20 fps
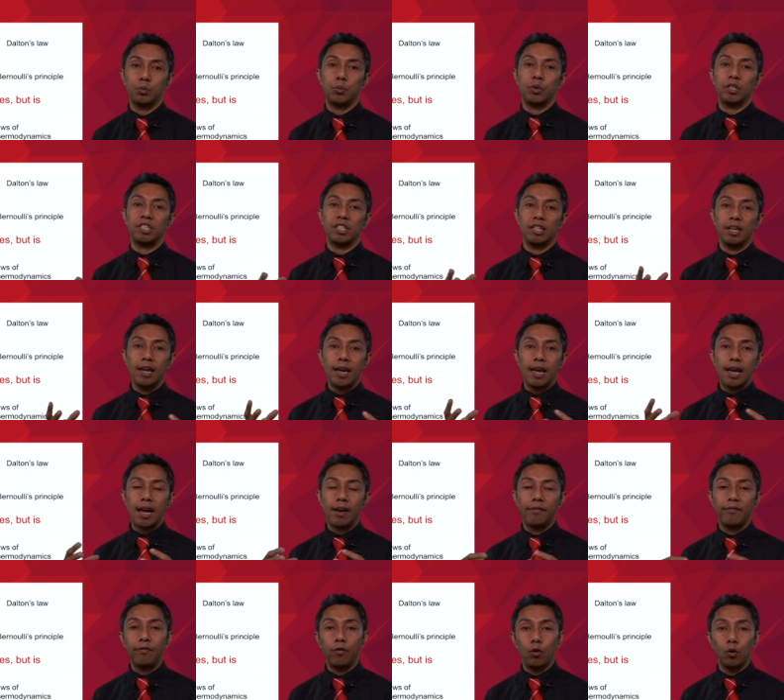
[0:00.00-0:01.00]
which
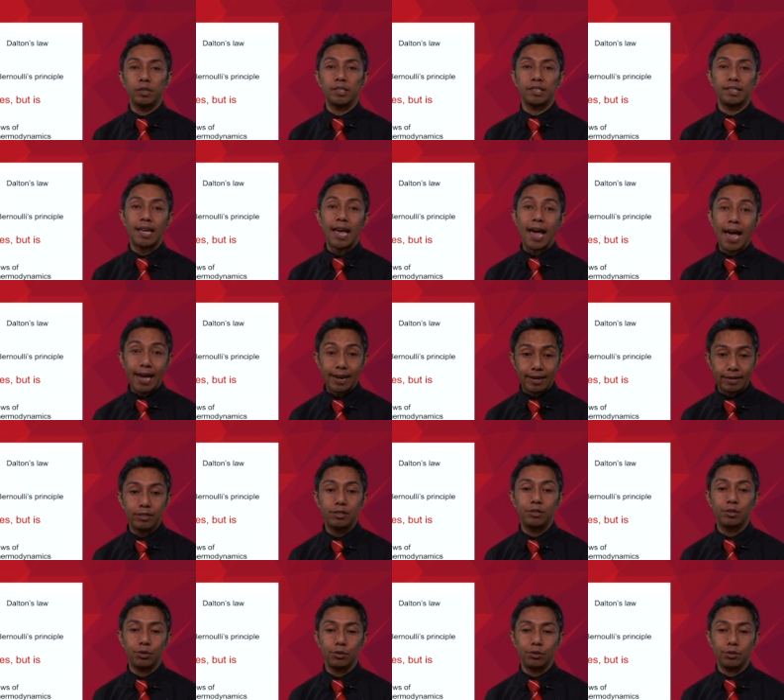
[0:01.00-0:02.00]
have forces added
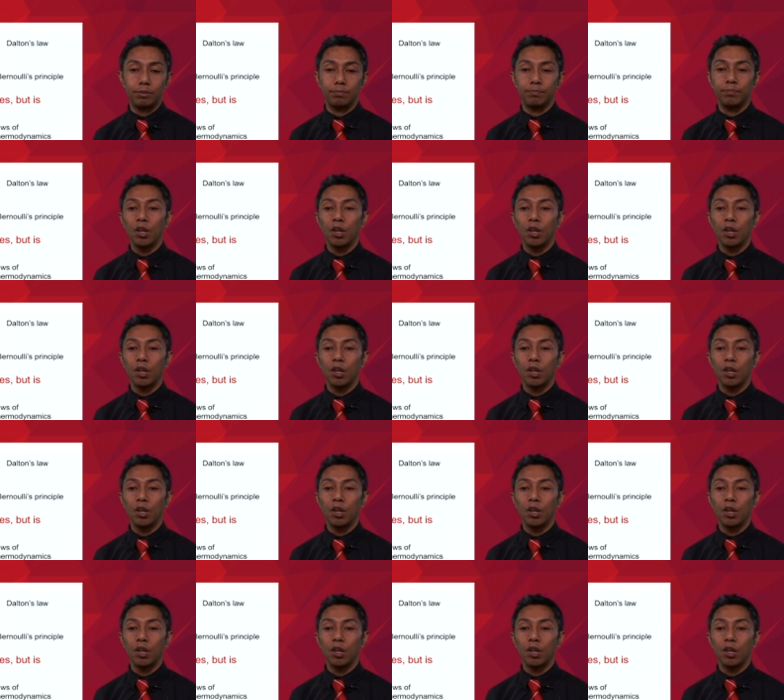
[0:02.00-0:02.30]
to them.